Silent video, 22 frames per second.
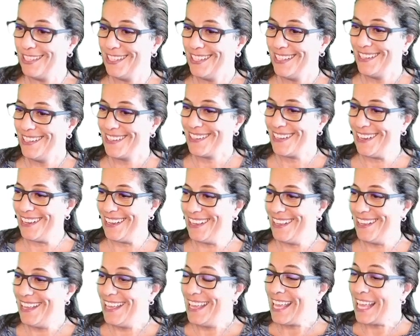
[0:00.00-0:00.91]
Okay,
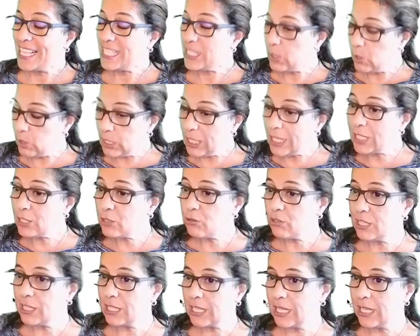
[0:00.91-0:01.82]
and so
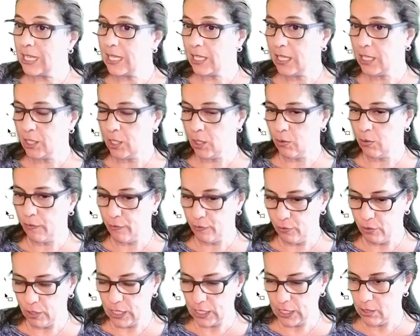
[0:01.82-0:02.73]
literally, if you
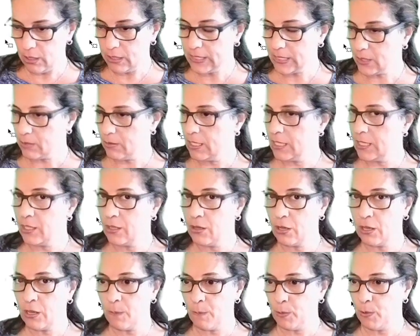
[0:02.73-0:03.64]
look at your screen in your
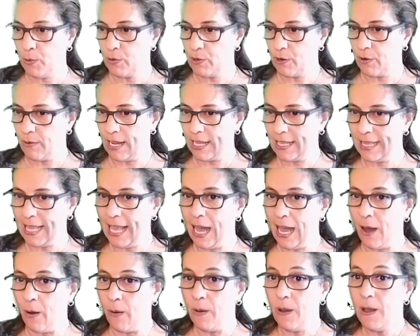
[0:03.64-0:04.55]
computer right
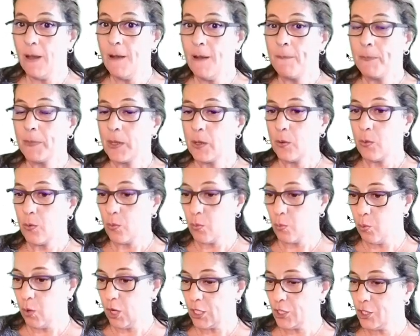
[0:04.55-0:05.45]
now,
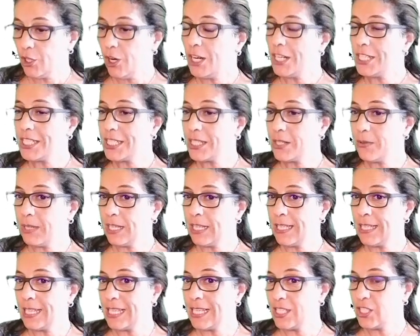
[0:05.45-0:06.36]
what your
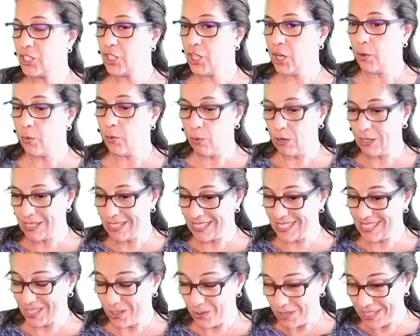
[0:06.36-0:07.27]
screen is
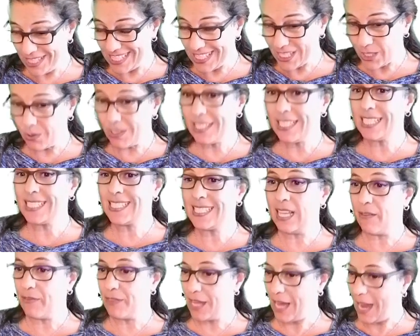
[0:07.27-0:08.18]
the screen
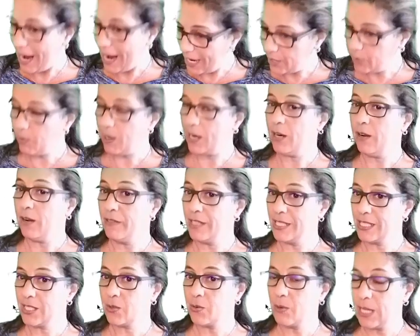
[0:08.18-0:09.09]
itself, the hardware of the
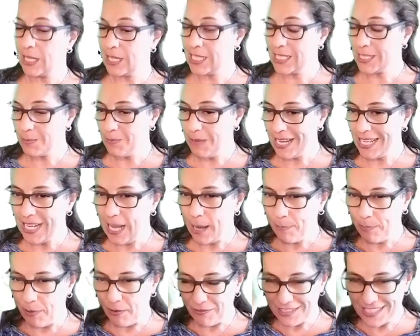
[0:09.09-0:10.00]
screen is made
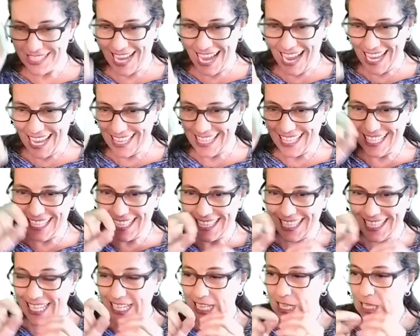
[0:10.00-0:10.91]
up of tiny
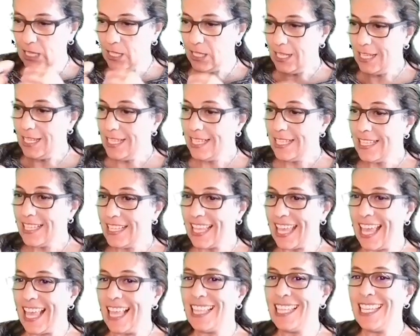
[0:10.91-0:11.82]
little
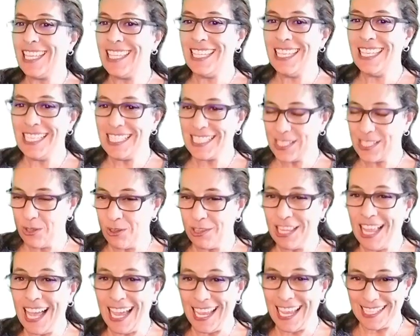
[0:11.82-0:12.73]
LEDs, so
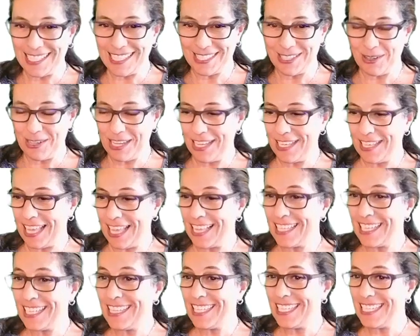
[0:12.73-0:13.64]
lights, okay,
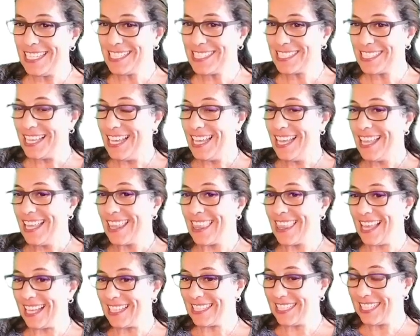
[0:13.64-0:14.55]
LEDs
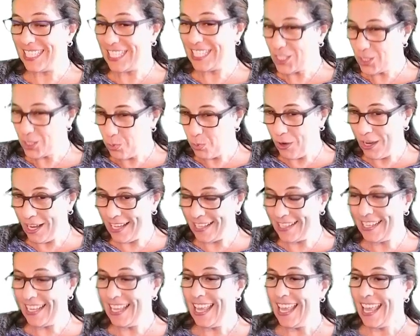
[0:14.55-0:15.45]
that each
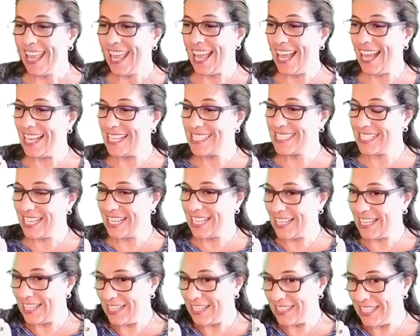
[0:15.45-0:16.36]
one has
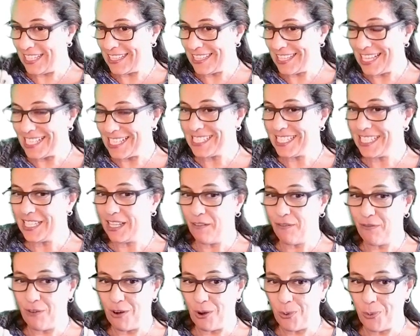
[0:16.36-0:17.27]
an intensity
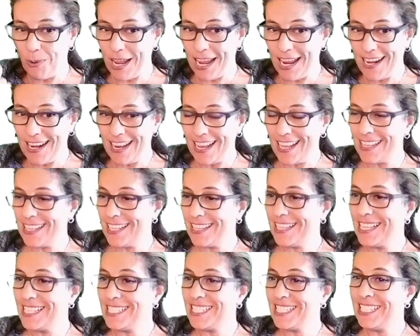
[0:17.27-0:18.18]
for red, an
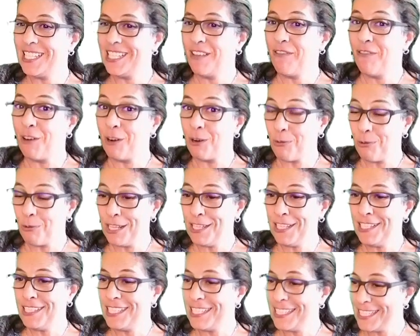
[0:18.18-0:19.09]
intensity for green,
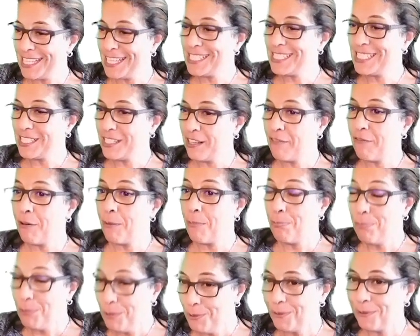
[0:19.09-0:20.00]
and an intensity for
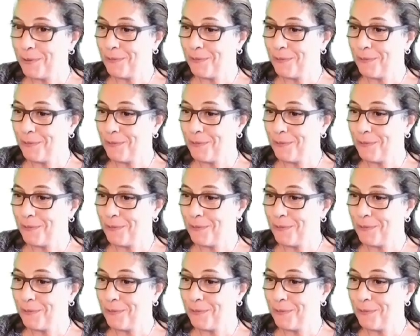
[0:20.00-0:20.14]
blue.